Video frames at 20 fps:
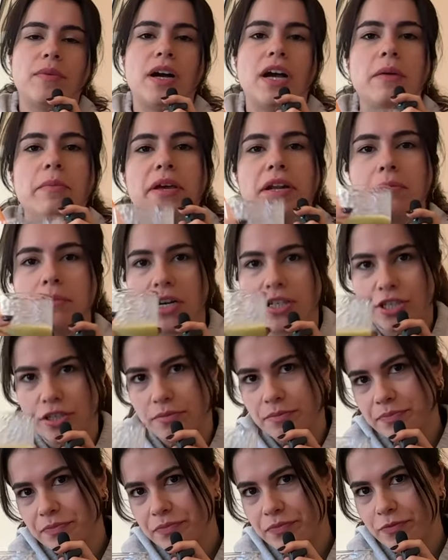I made a matcha
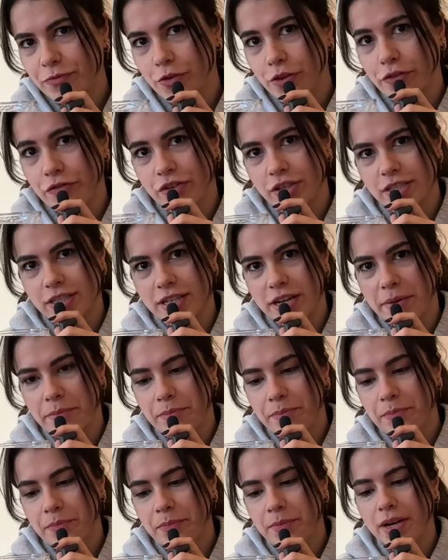for the first
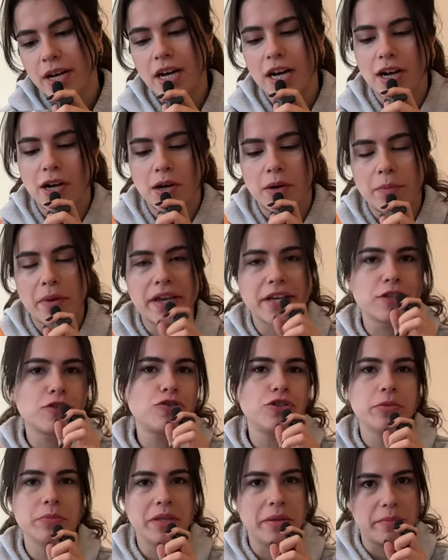time. Um,
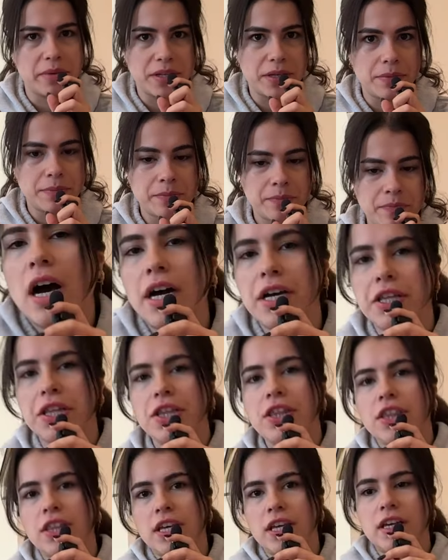extremely mid. I
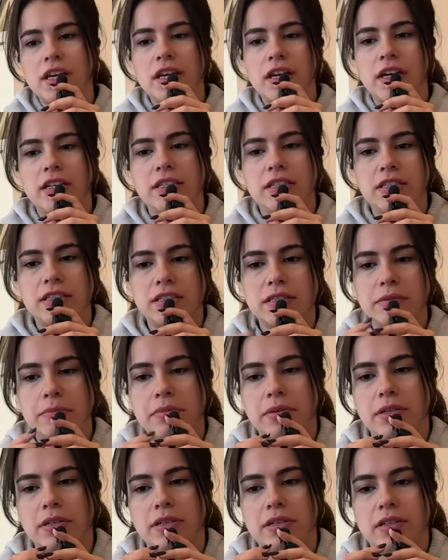think I needed to
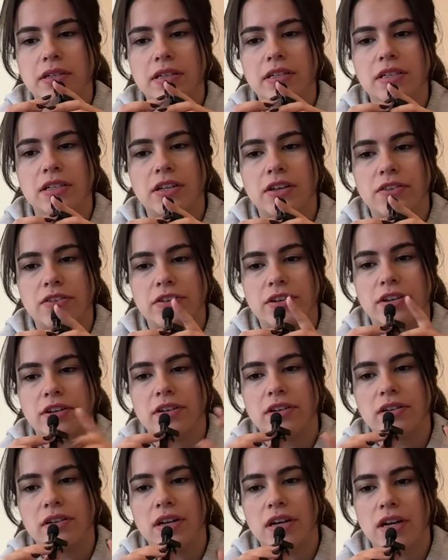put
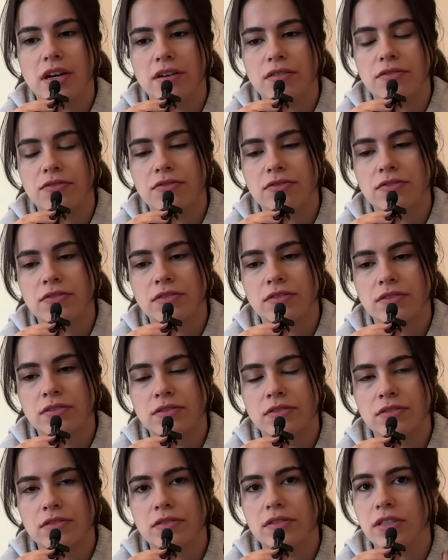another half
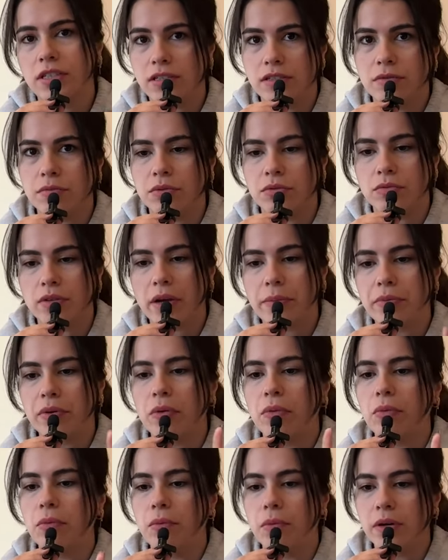teaspoon. I put
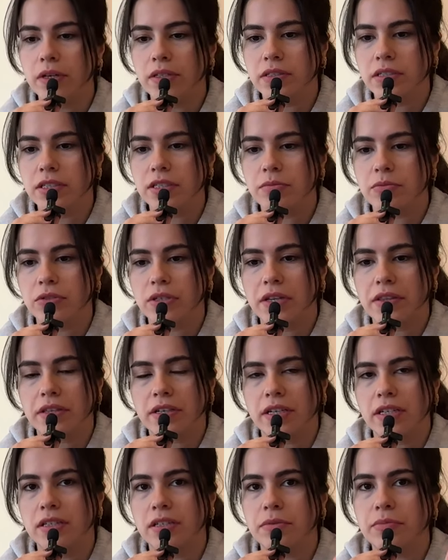one teaspoon. I
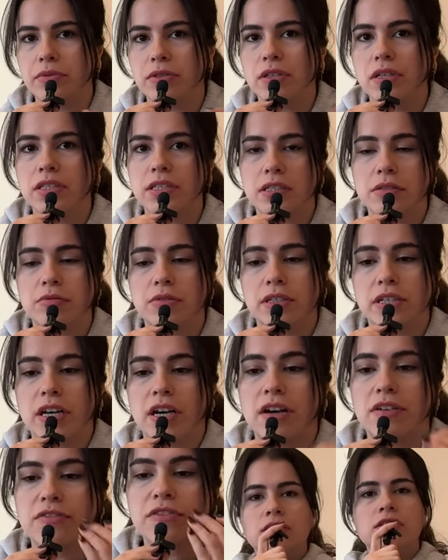think I need to put a teaspoon and a
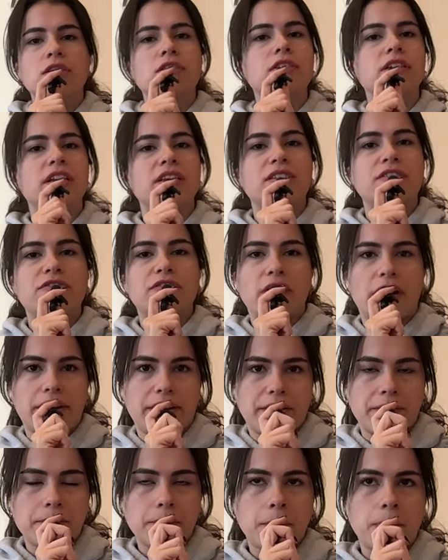half. So today's a
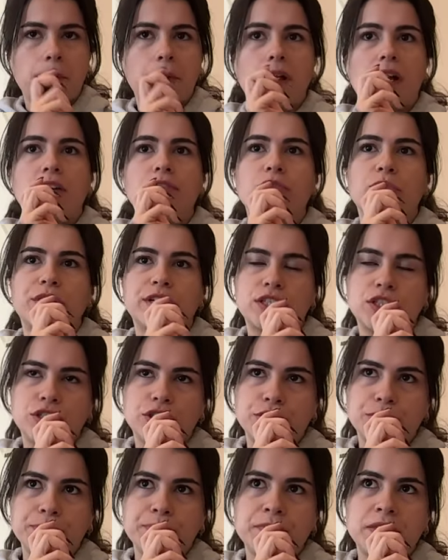Friday. I have work to
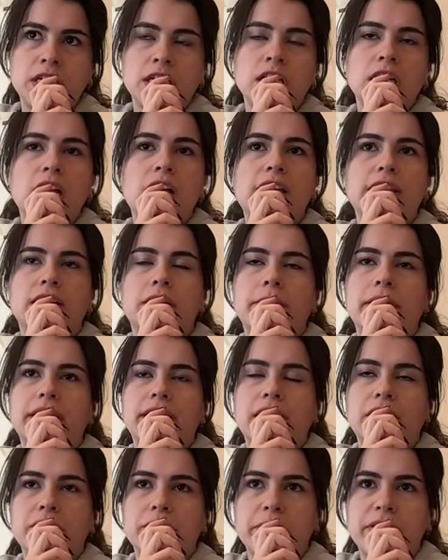do, and then I'm
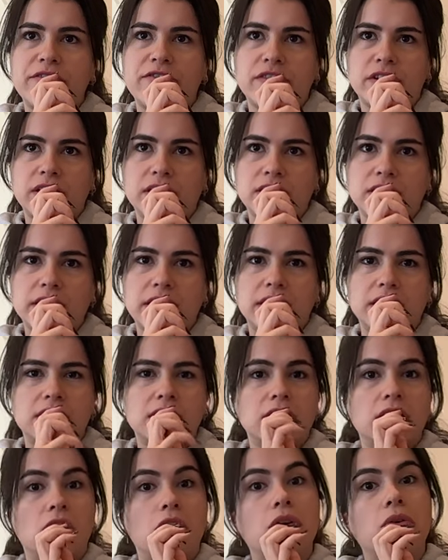hanging out with my friends, and it's
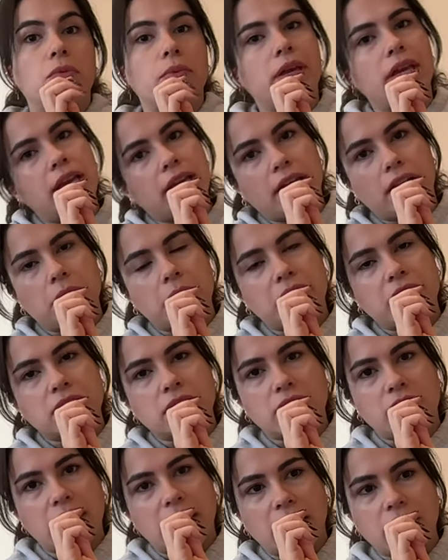a long weekend because
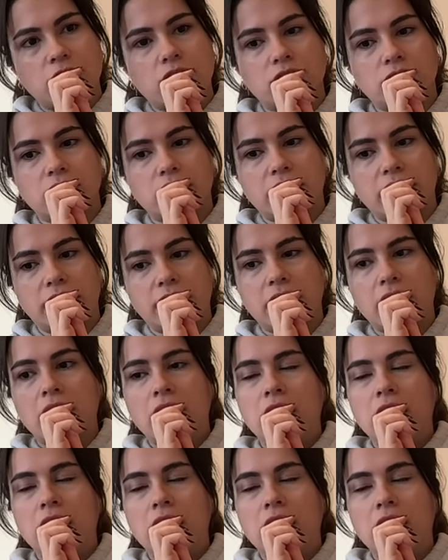of the National Day.